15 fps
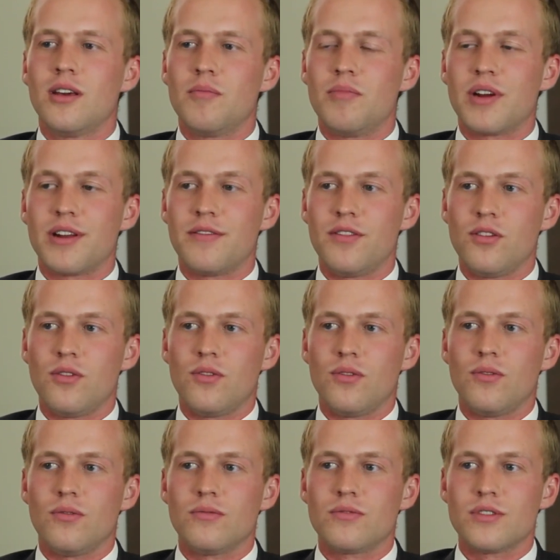But if
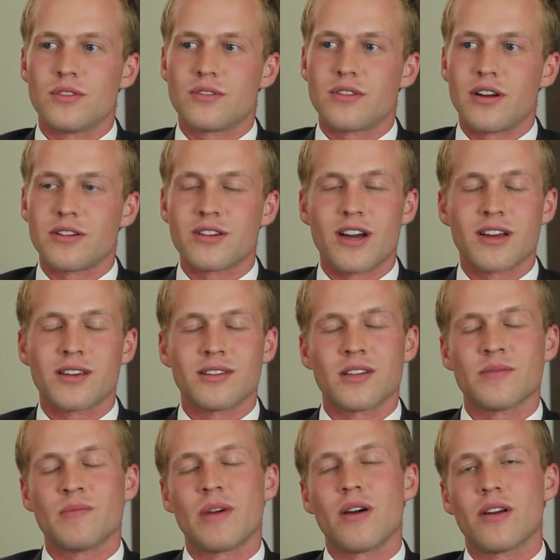you just start talking to
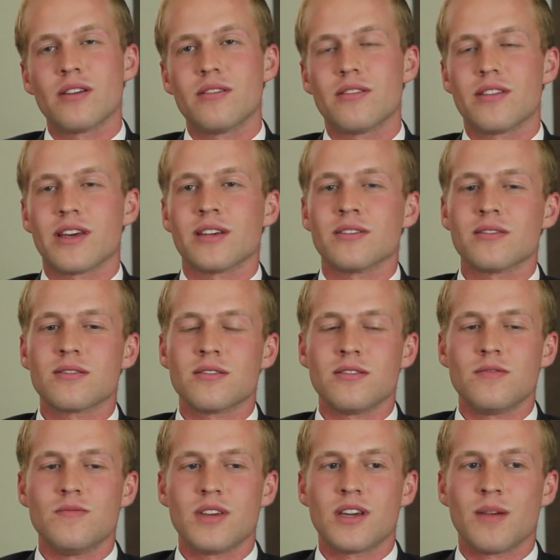them about other things and
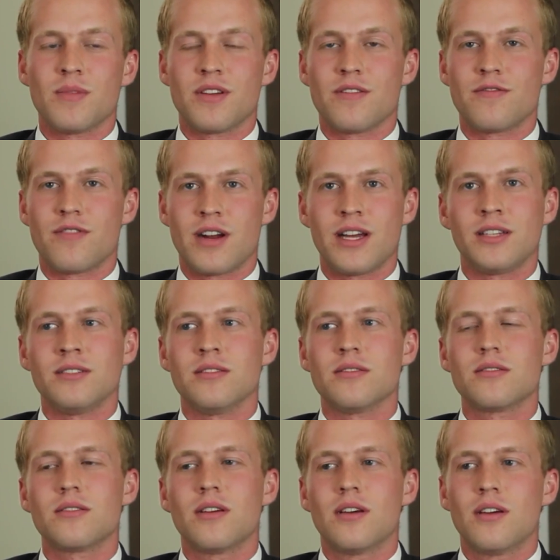you become their
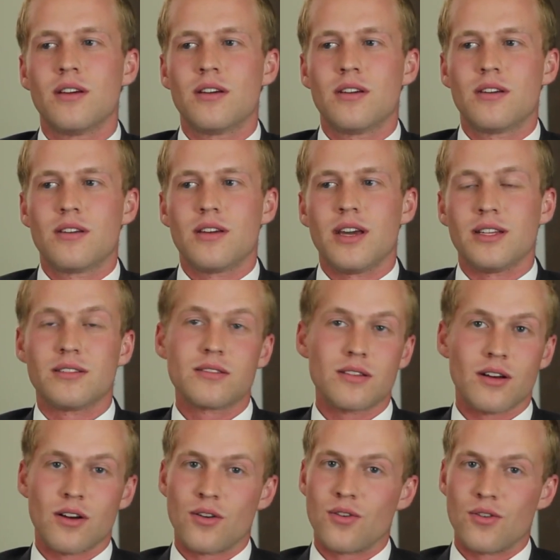friends, it's
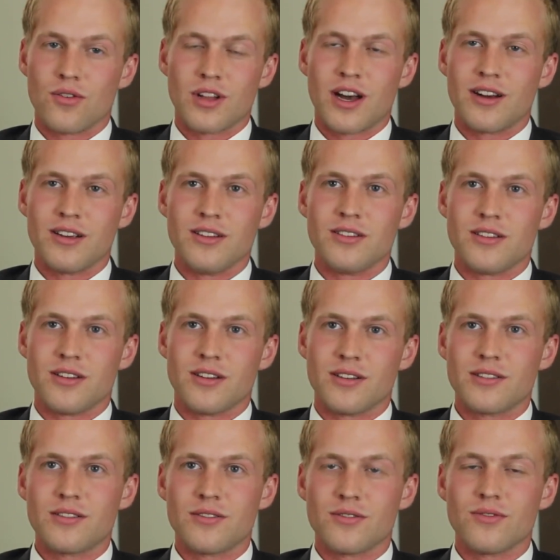a whole lot easier
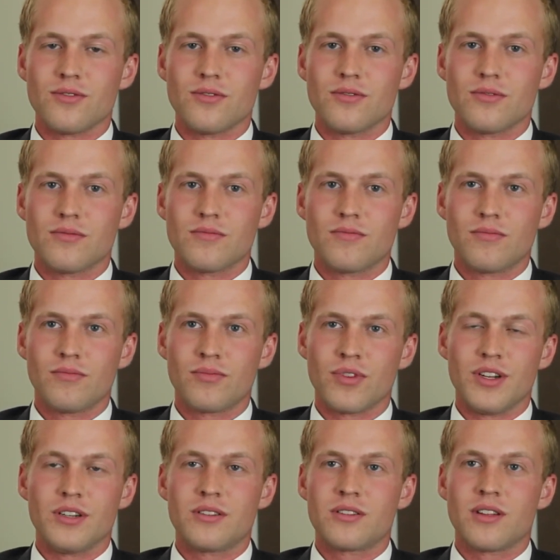to
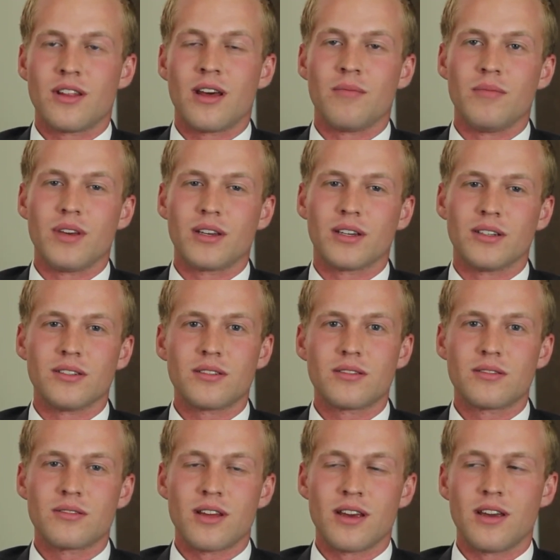preach to them
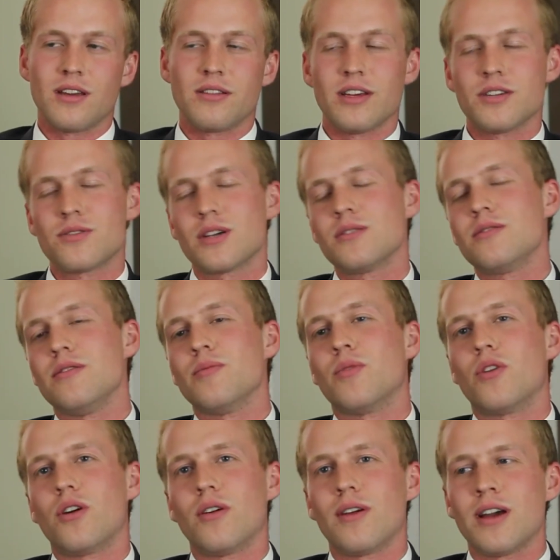because they trust you
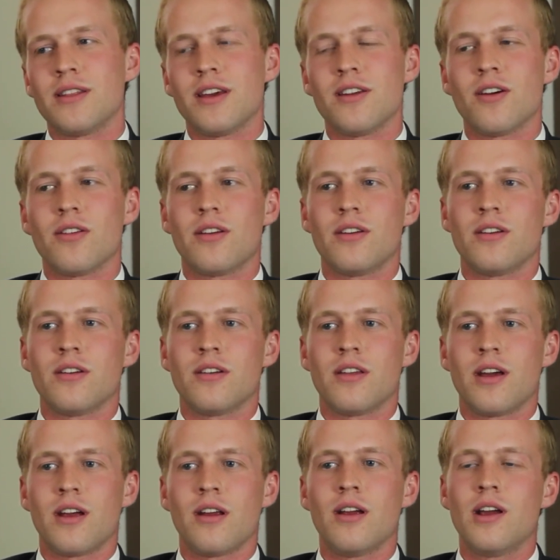more and they know that you're
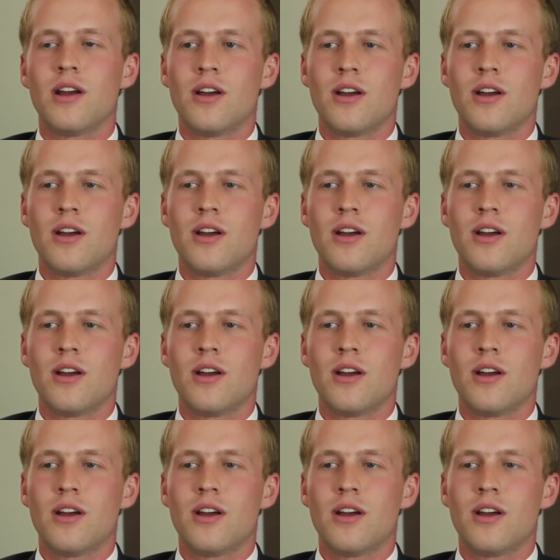there